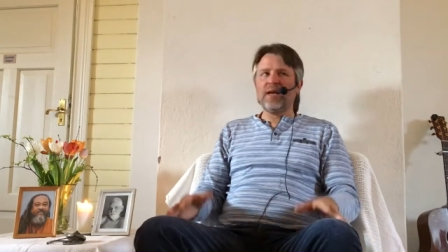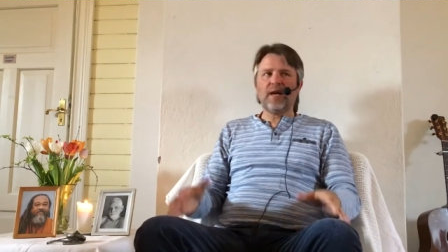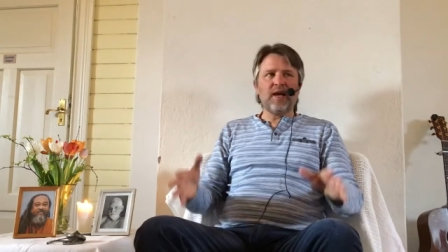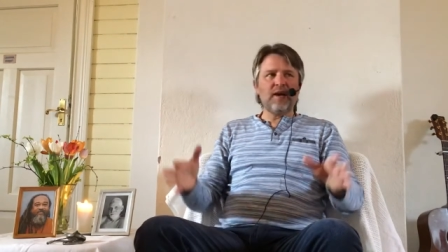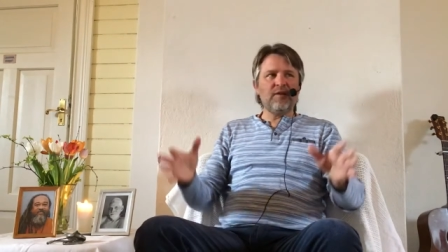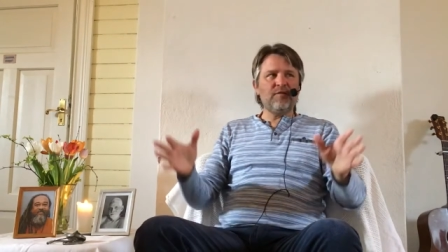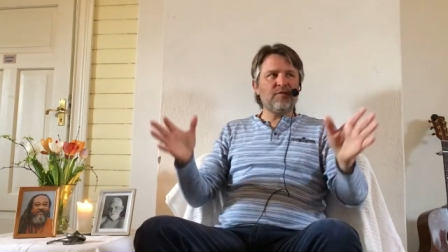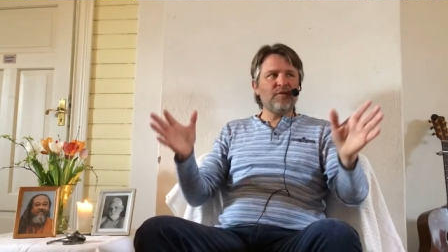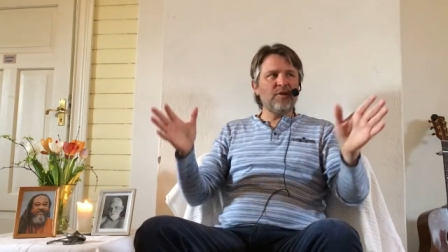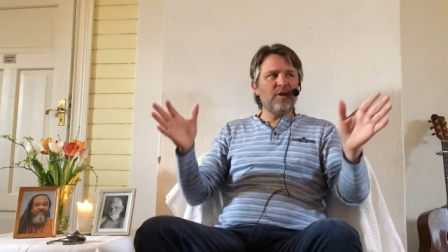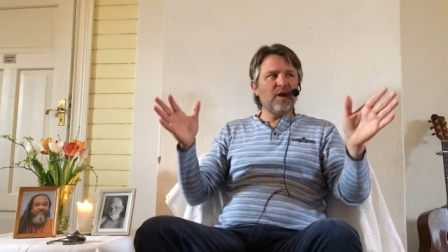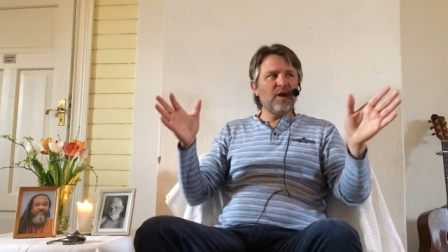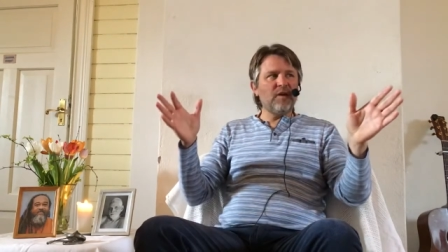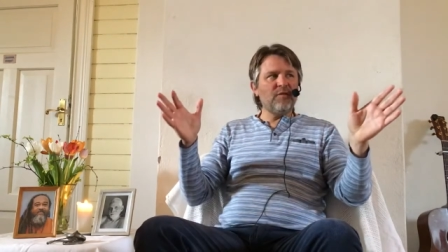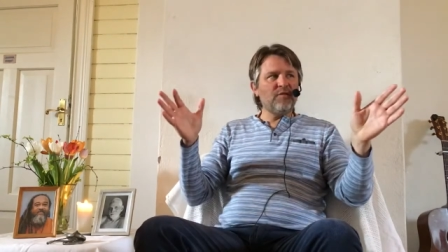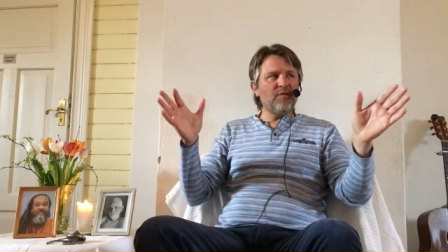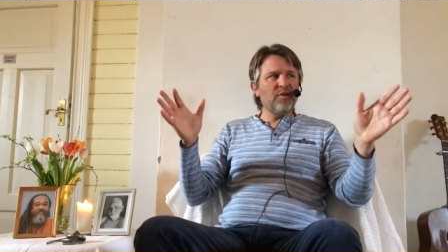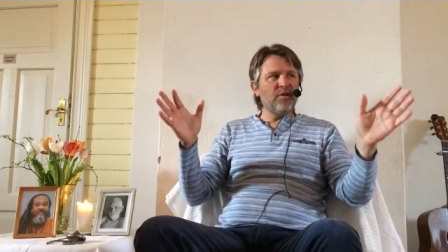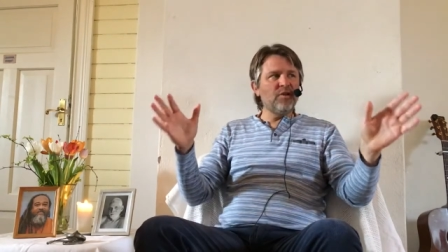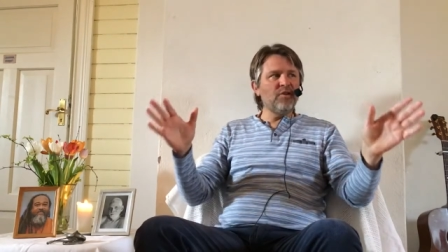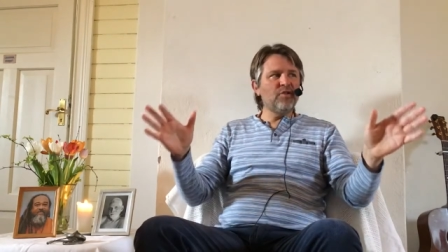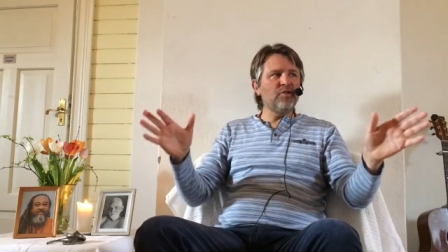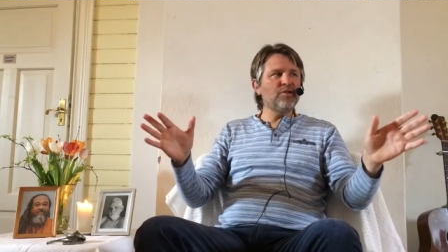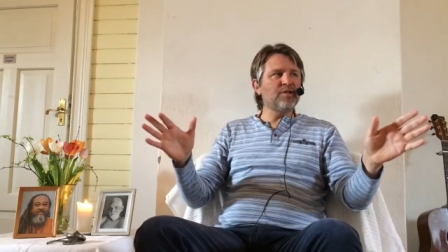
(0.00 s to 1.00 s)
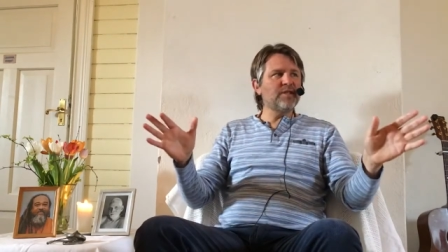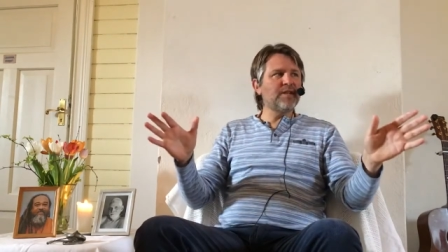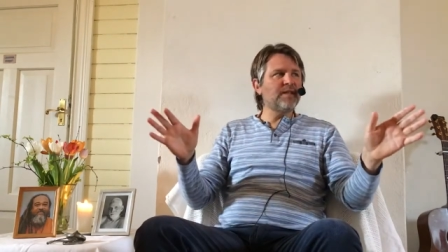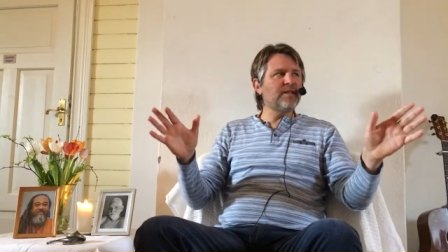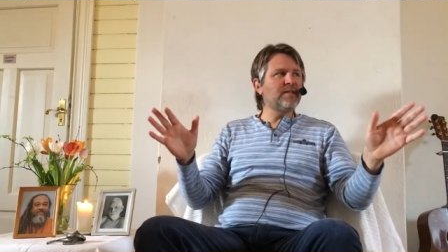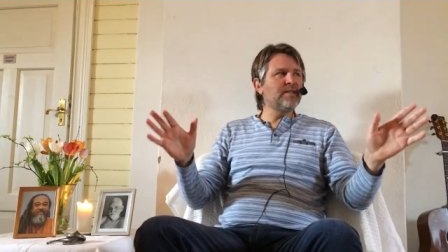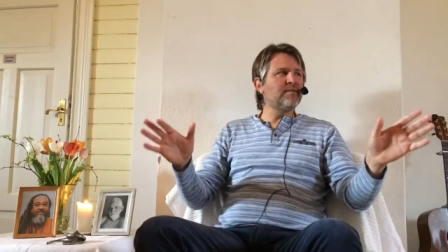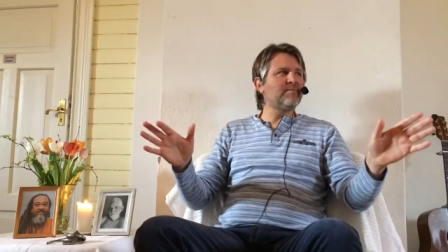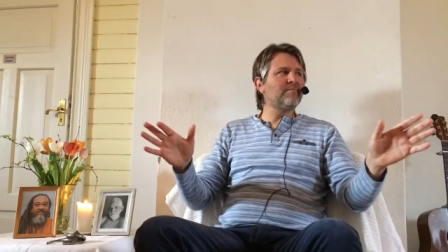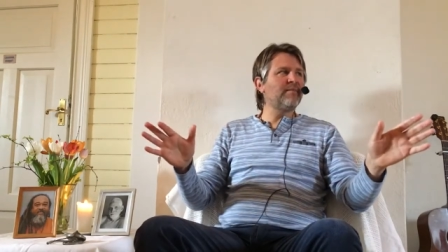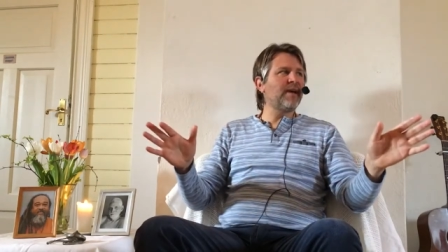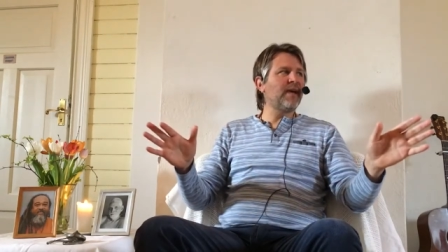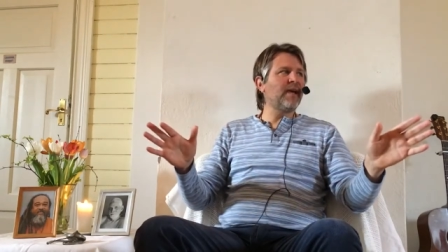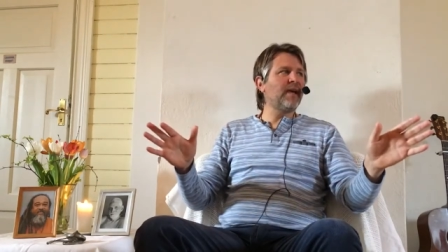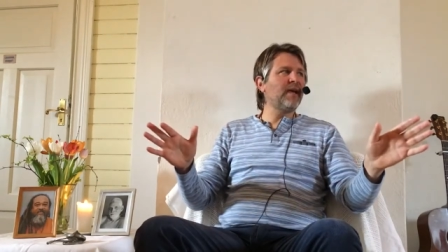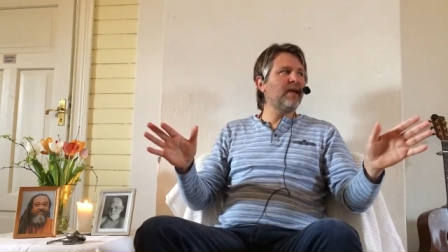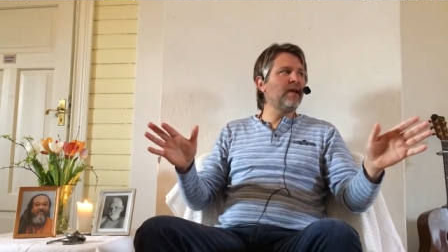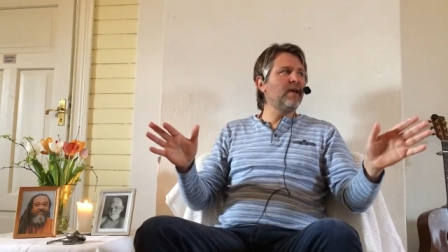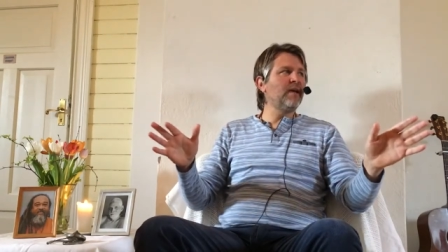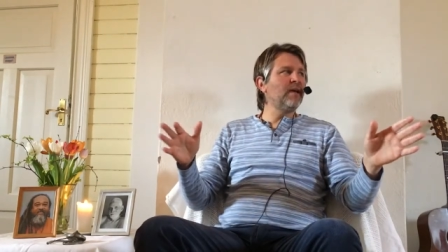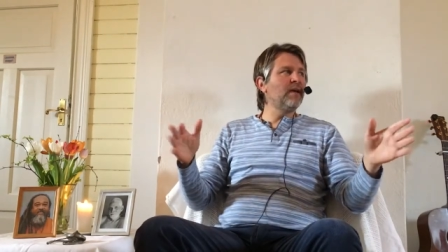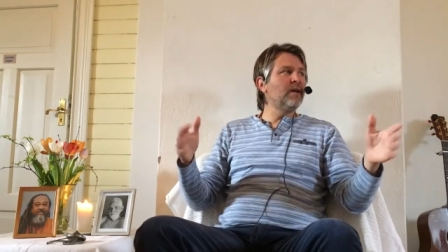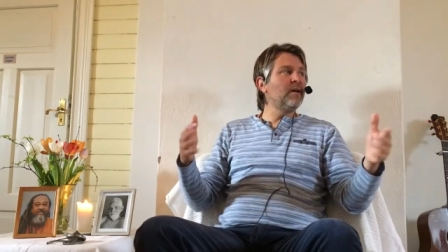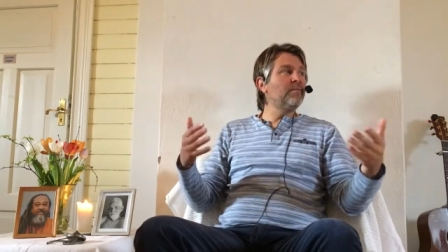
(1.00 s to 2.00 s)
If, if you said to
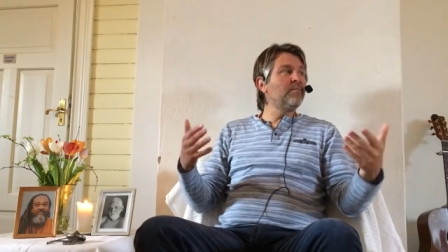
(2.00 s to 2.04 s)
me,